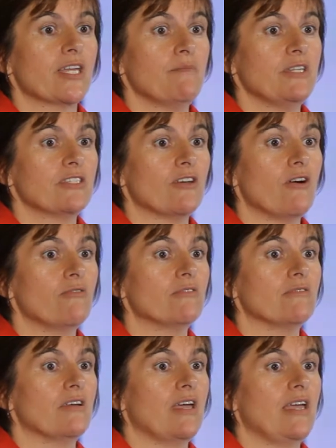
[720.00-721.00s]
be sold.
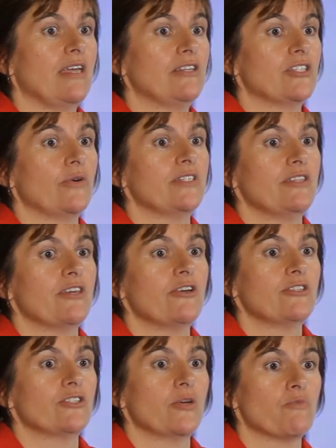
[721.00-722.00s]
And so I did
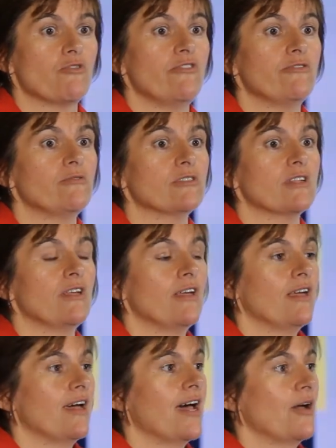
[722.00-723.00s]
those approvals,
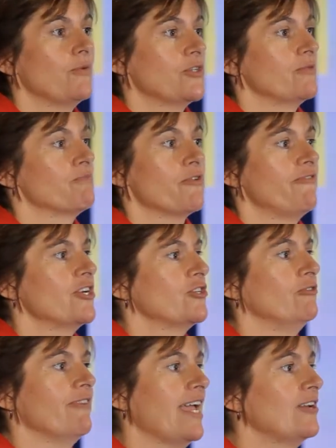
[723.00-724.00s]
which was professional
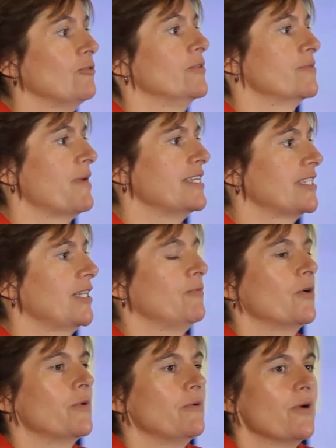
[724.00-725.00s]
vandal was basically
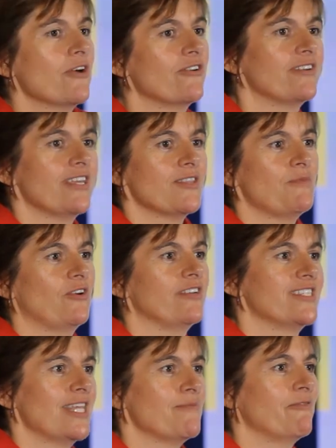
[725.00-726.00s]
what we were. I'd get them and I'd
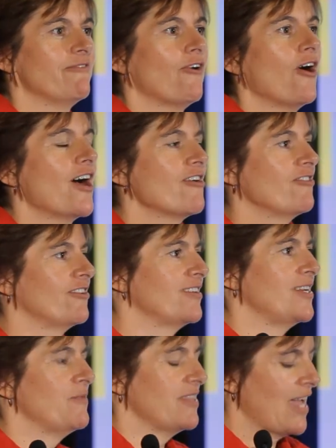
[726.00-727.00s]
set them on fire and I'd hit
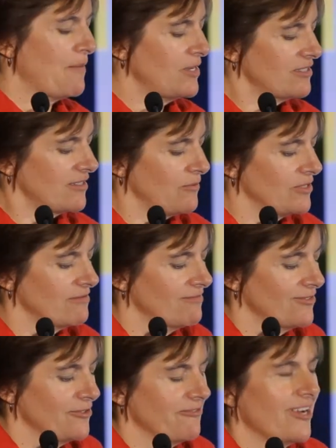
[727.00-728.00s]
them with hammers. That was
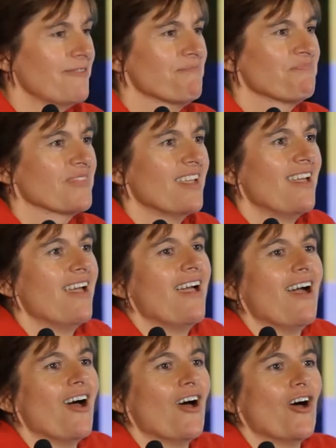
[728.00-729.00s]
good fun.
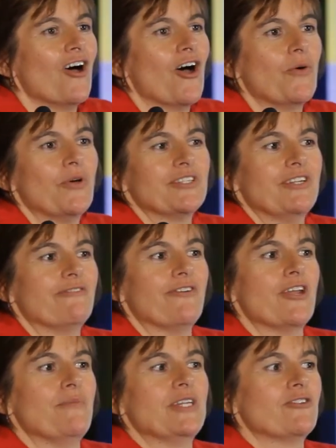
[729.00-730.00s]
I worked in a
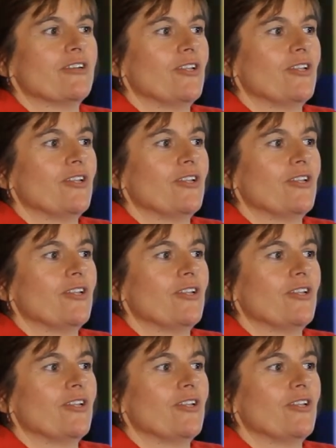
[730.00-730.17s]
photometric